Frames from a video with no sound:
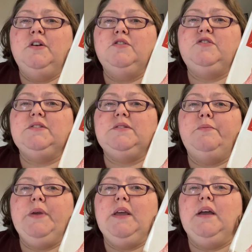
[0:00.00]
just to
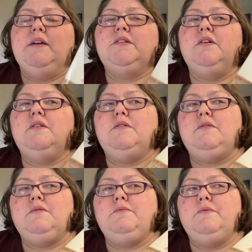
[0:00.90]
be a
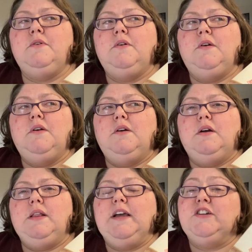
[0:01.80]

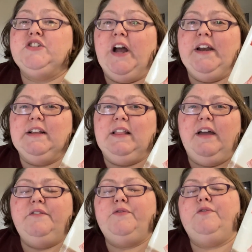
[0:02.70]
like a shining
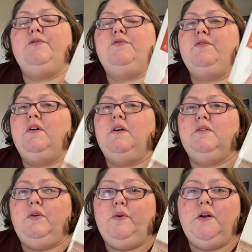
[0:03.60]
light for the
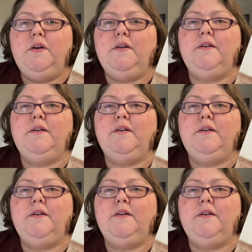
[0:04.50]
Lord,